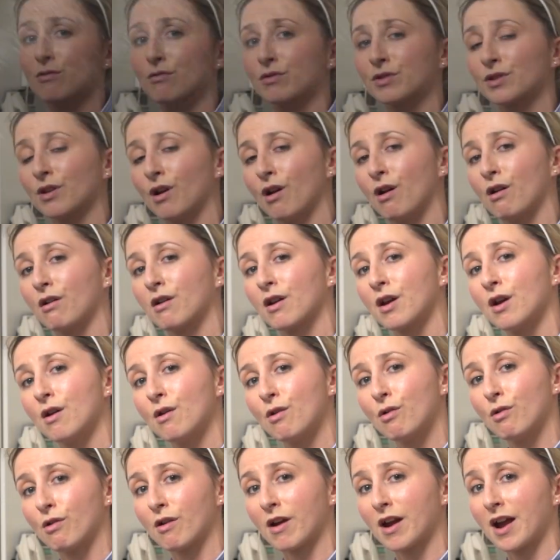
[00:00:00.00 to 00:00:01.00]
your dog
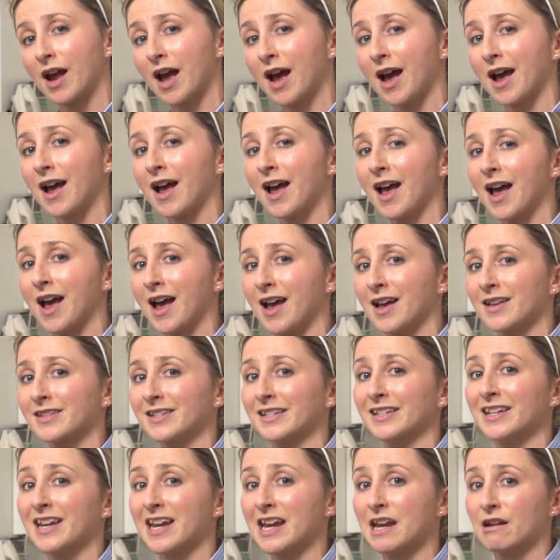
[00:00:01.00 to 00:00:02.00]
or cat has
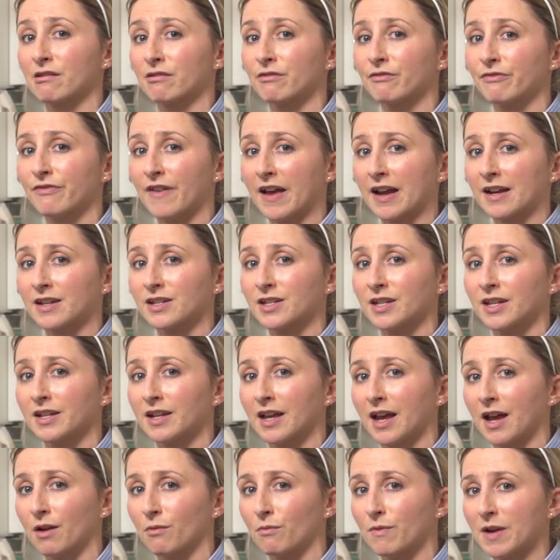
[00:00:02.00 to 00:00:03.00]
an ear
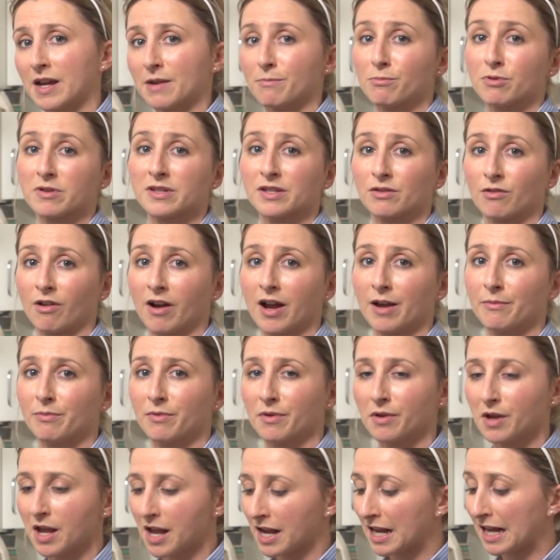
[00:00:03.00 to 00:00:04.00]
infection and we prescribe
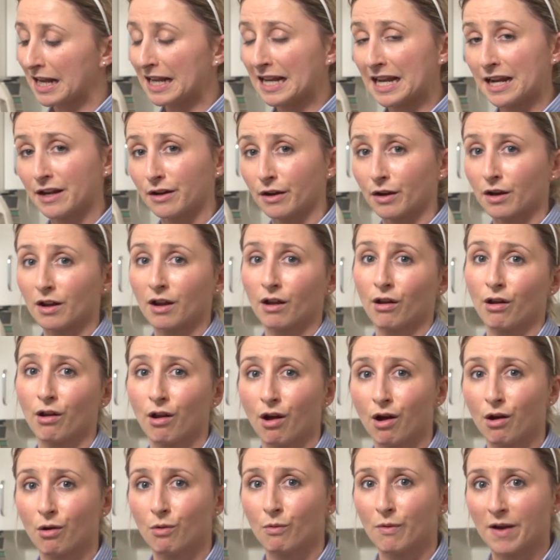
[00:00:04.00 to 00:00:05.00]
you cleaner
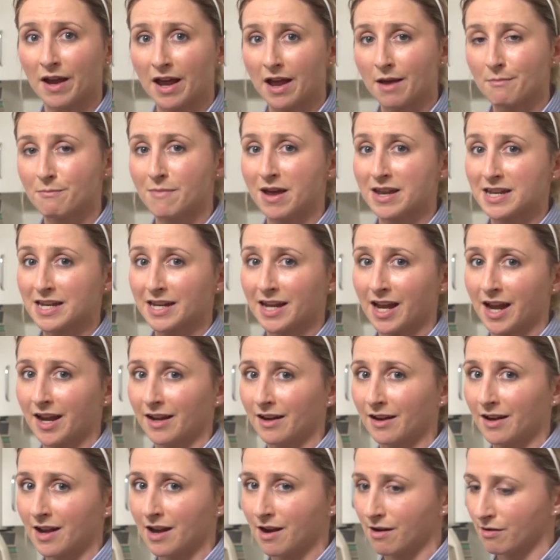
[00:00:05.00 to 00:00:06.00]
along with
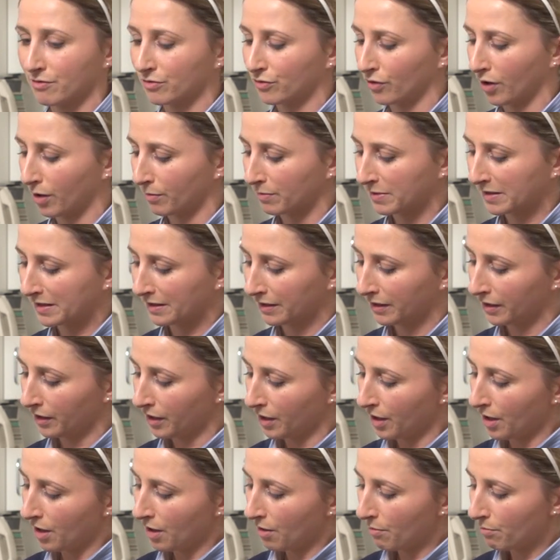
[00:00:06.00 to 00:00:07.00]
medicated ear drops.
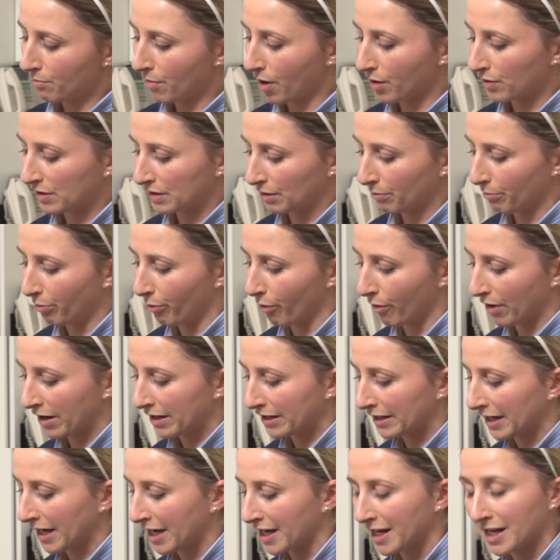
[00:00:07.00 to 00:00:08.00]
Most
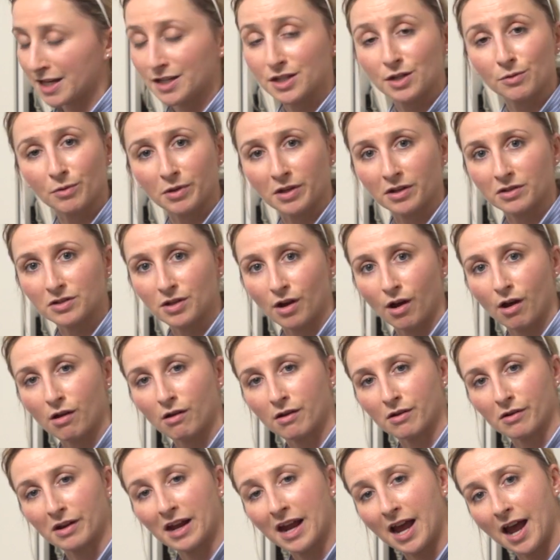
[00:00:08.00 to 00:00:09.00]
importantly is you want your
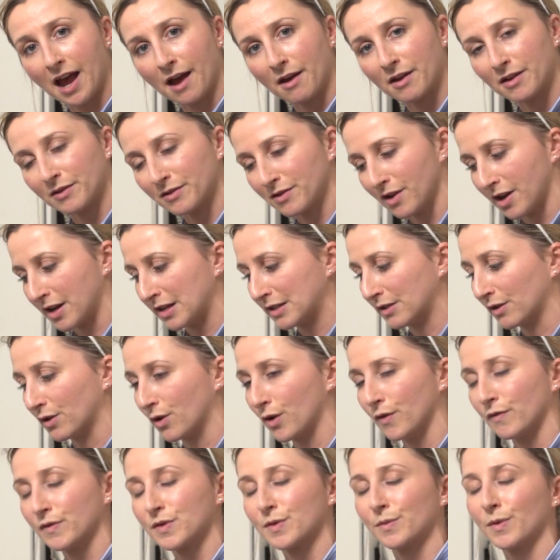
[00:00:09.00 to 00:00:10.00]
dog and cat nice and
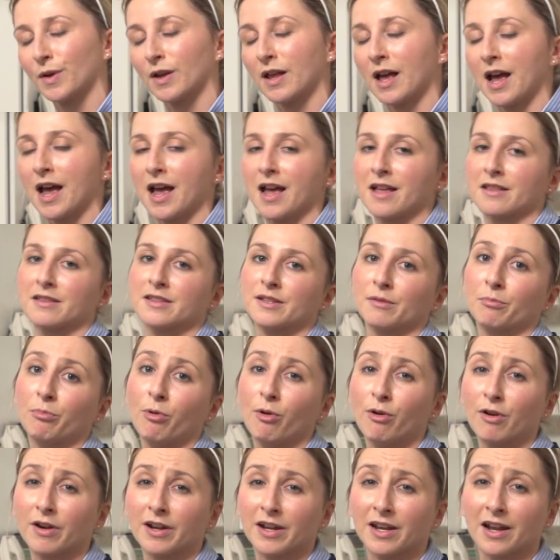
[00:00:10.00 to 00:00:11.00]
comfortable and
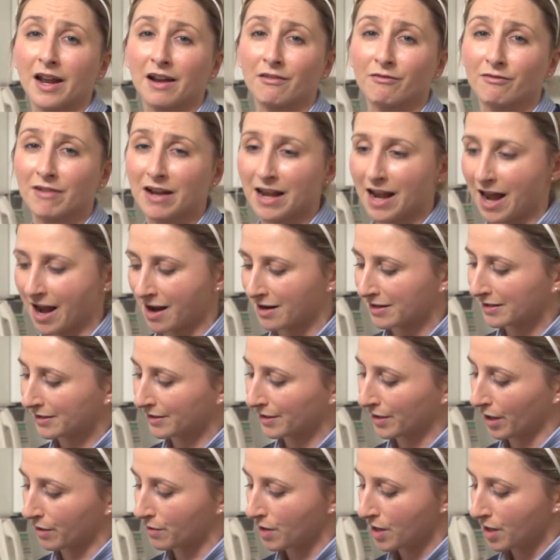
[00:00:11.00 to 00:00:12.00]
supported and
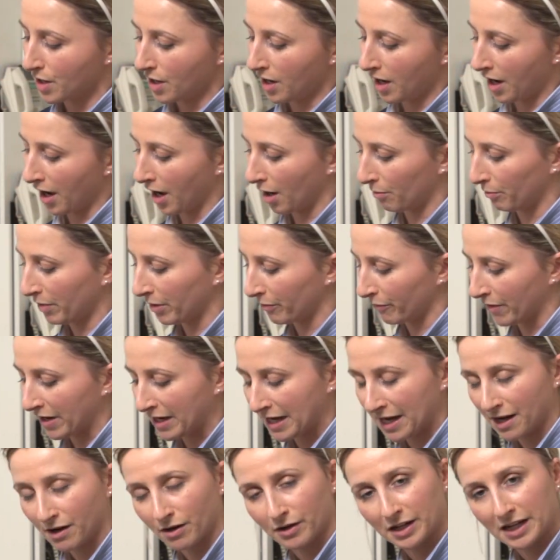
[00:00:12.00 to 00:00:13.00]
relaxed. So with
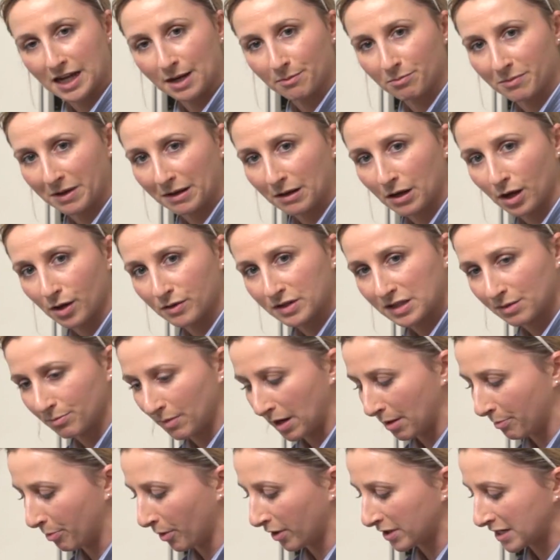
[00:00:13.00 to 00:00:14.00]
Ricky, I'm going to keep him in close to
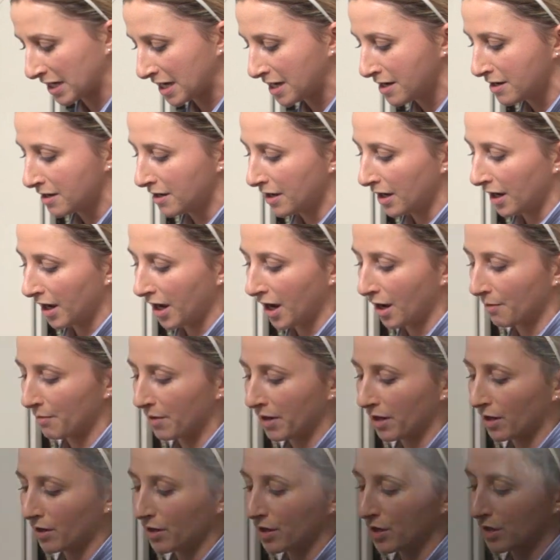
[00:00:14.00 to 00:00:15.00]
my body.
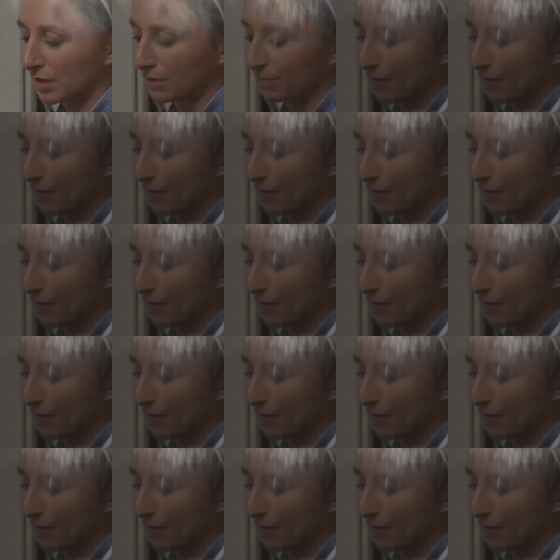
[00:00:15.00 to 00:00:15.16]
I'm going to